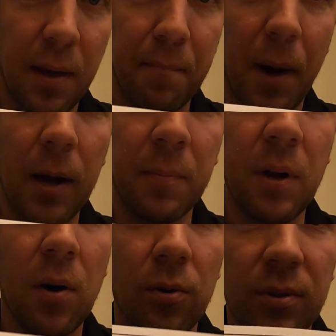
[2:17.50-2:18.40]
that bottom
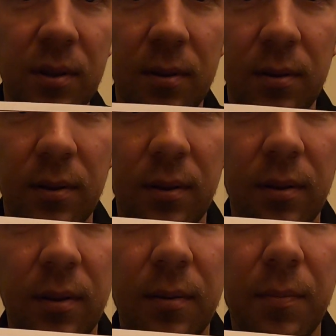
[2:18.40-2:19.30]
note
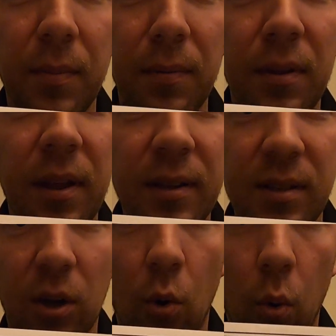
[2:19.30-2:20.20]
is
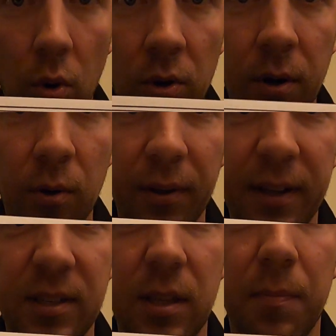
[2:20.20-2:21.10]
the quarter note
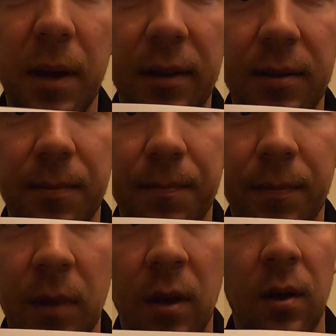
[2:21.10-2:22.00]
gets the beat.
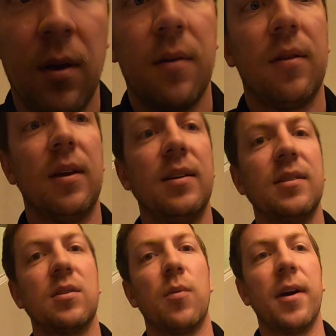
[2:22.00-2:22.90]
The
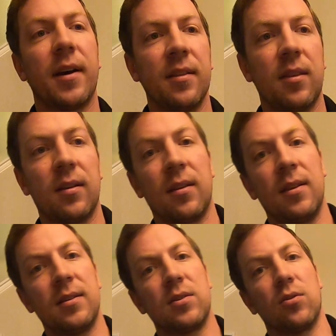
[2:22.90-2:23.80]
easiest way I can think of
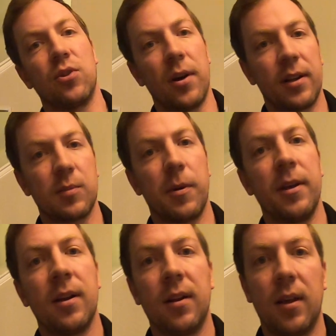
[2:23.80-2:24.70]
this or try and
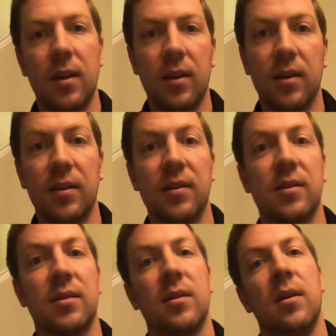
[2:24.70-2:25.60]
explain it
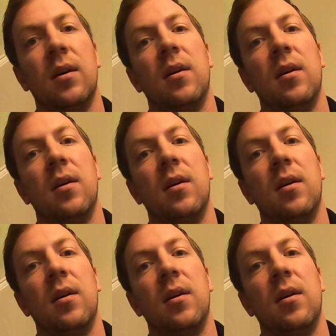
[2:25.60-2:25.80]
is